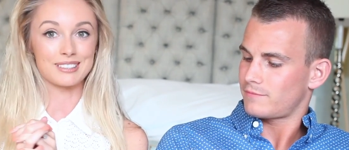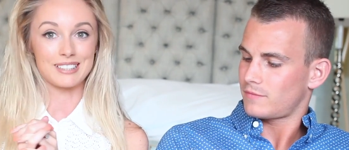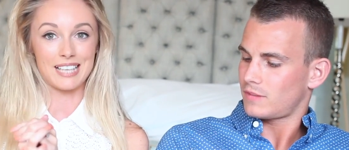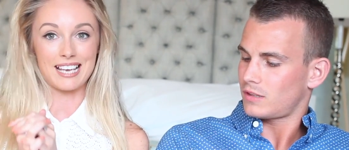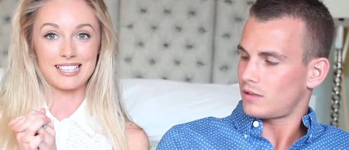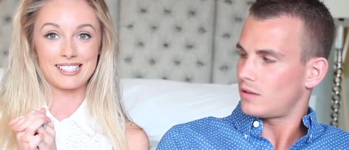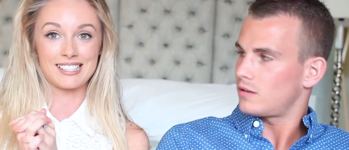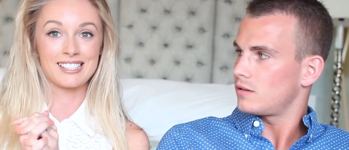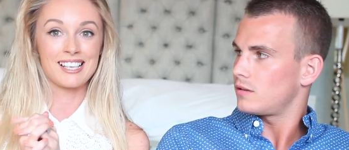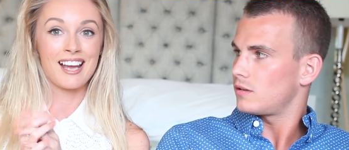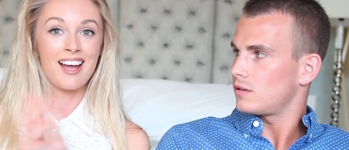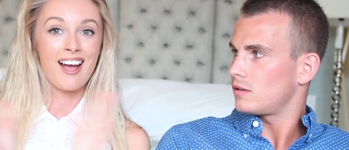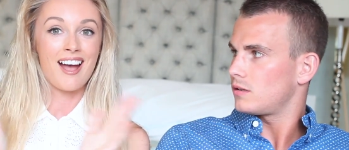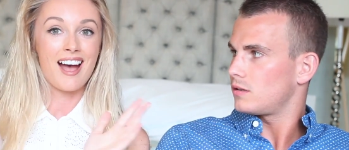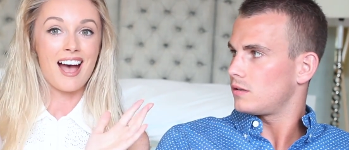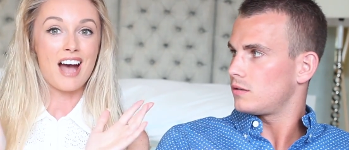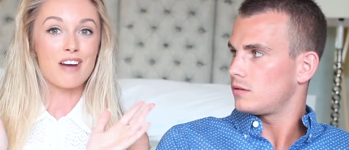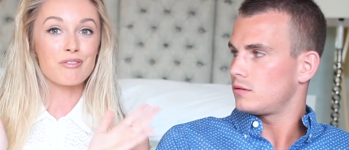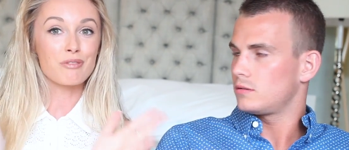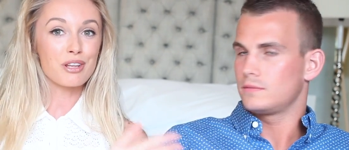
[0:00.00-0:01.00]
Speaker 1: Yes.
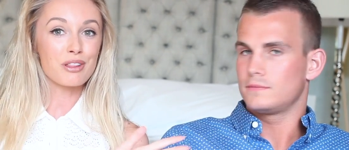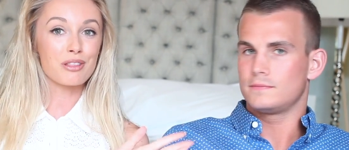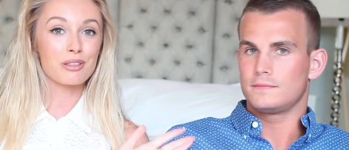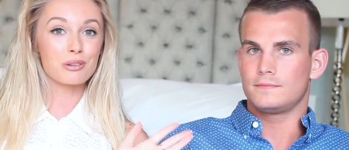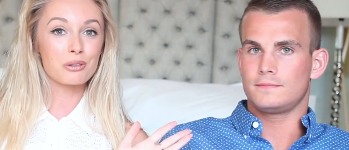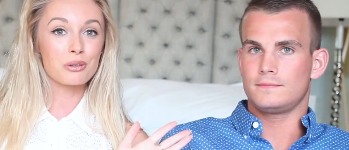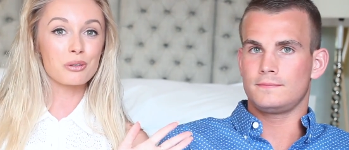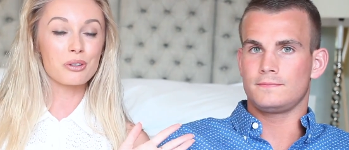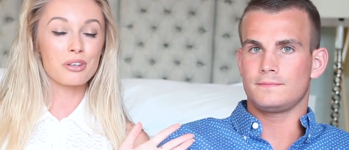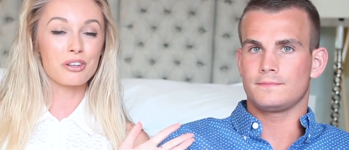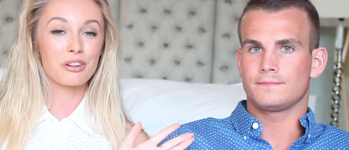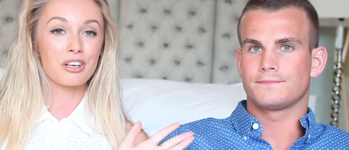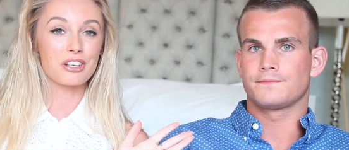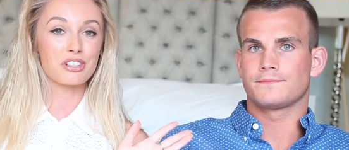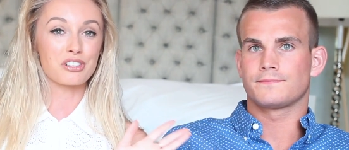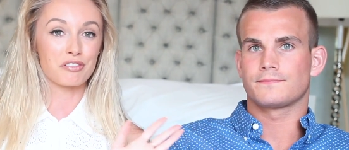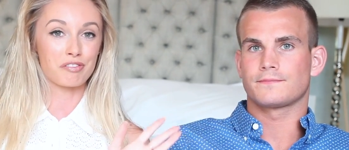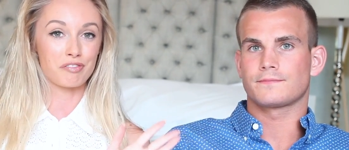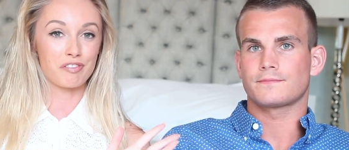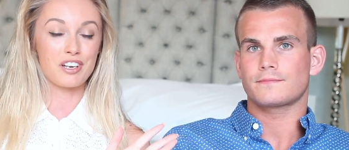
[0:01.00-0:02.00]
And we thought
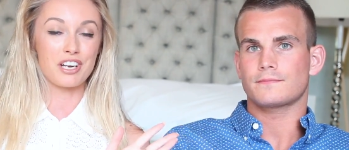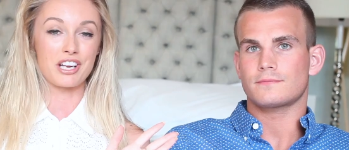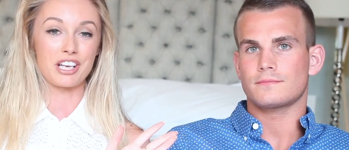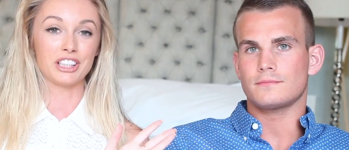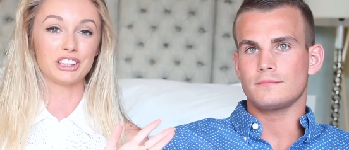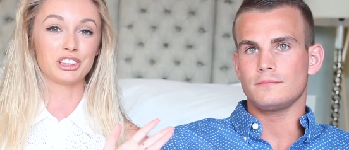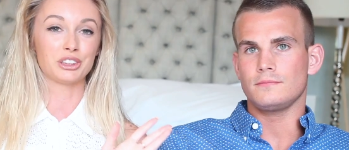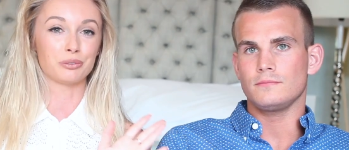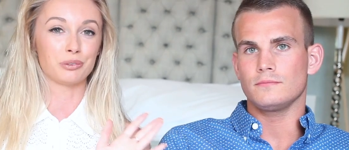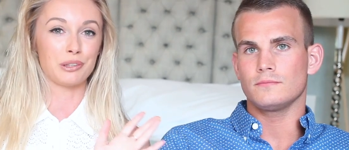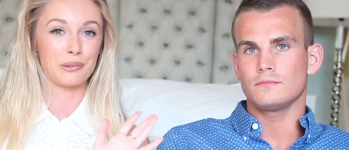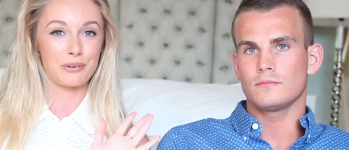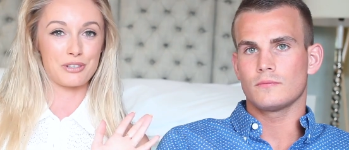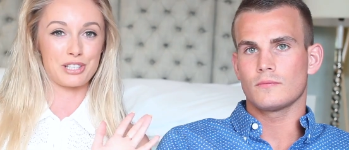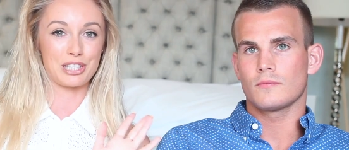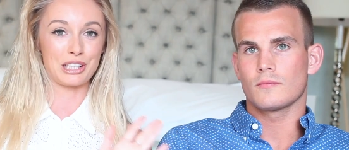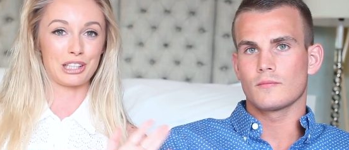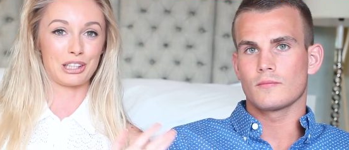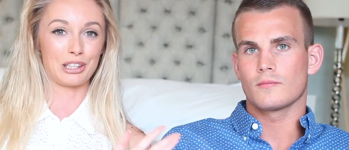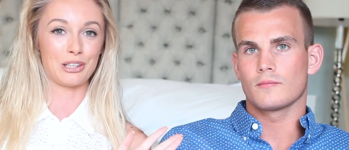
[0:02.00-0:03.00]
that to finish, we
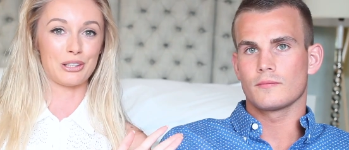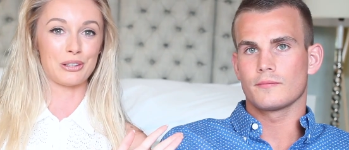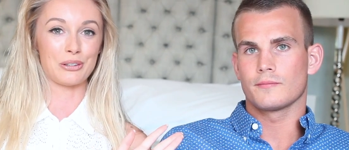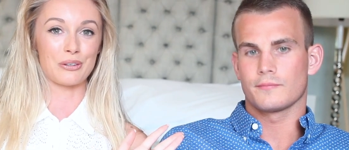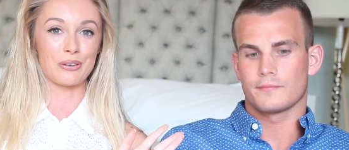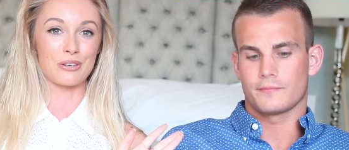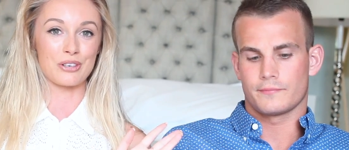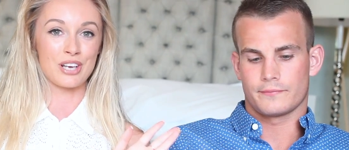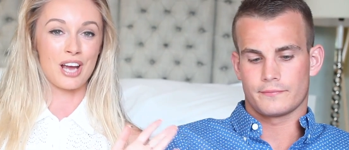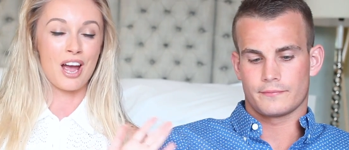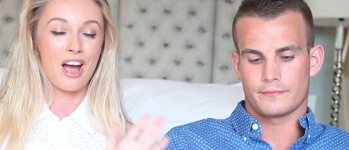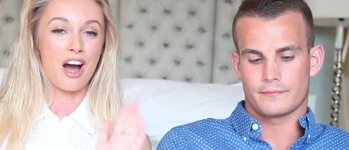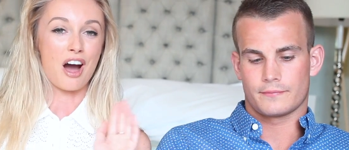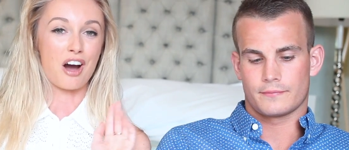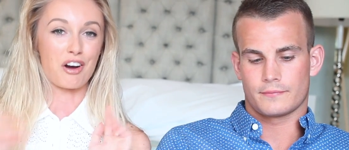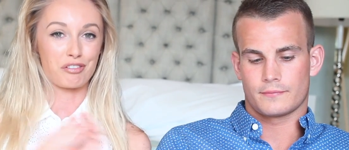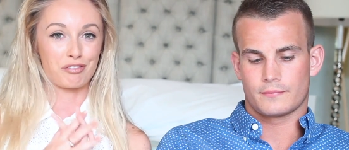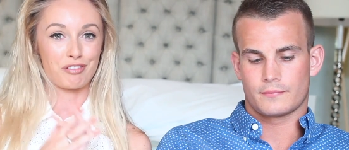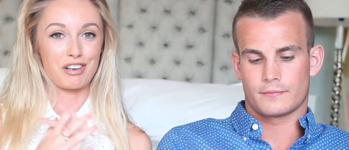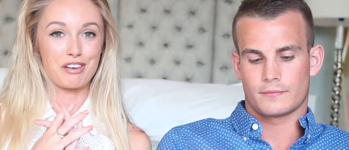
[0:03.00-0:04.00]
would include
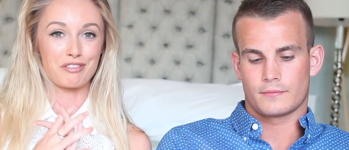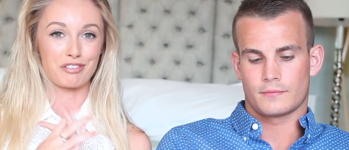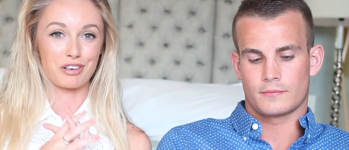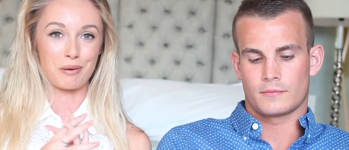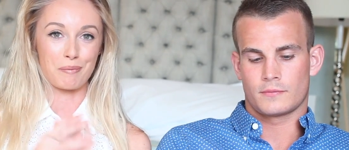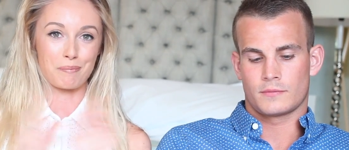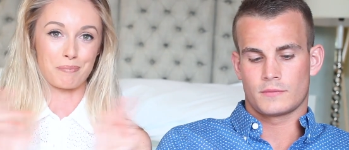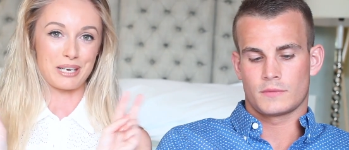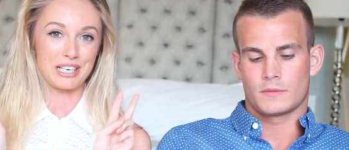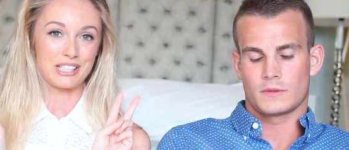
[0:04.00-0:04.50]
our favourite